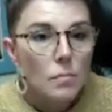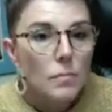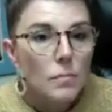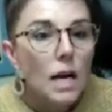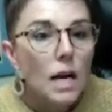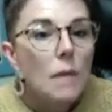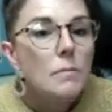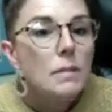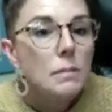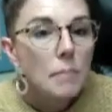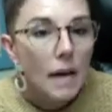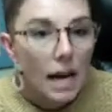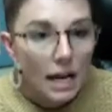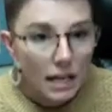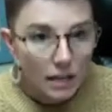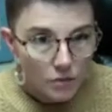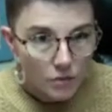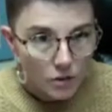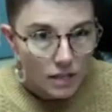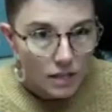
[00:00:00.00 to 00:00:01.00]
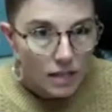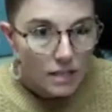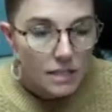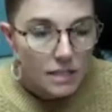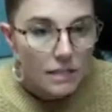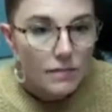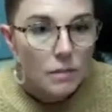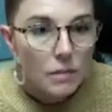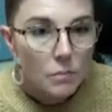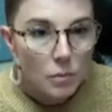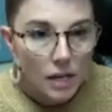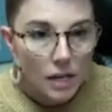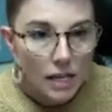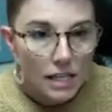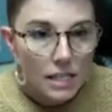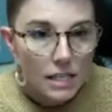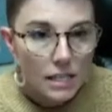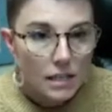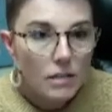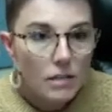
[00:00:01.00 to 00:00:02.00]
Coming back after Thanksgiving
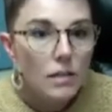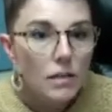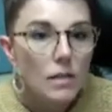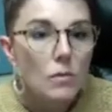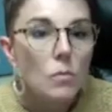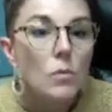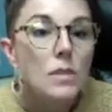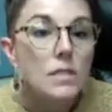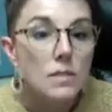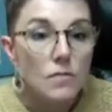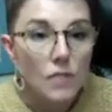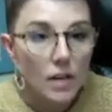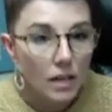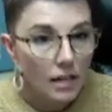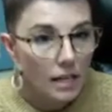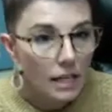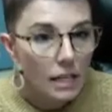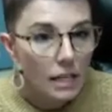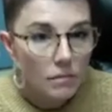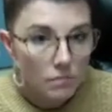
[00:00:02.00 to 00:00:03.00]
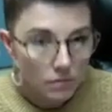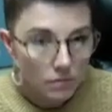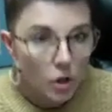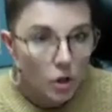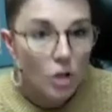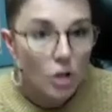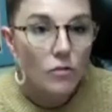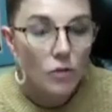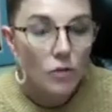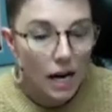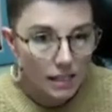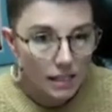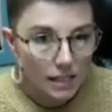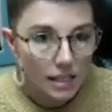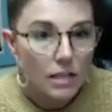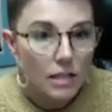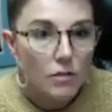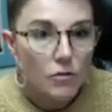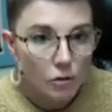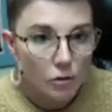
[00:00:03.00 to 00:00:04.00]
break was very nerve
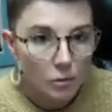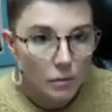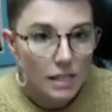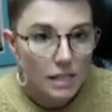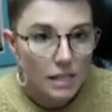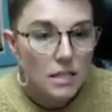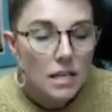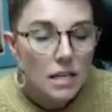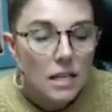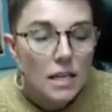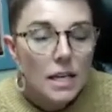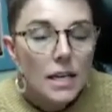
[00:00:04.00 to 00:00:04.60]
wracking for me.